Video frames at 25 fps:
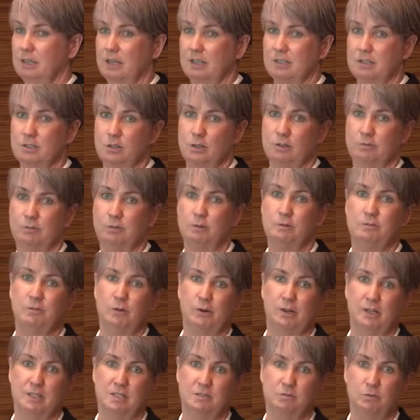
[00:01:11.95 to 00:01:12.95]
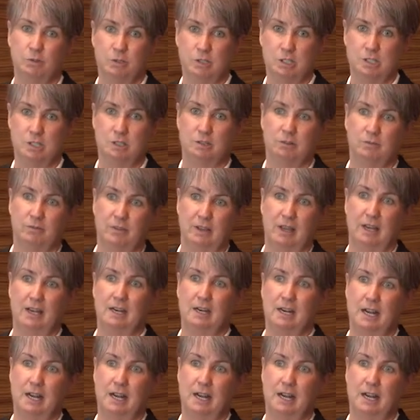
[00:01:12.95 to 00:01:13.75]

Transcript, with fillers: a sort of revised version of that.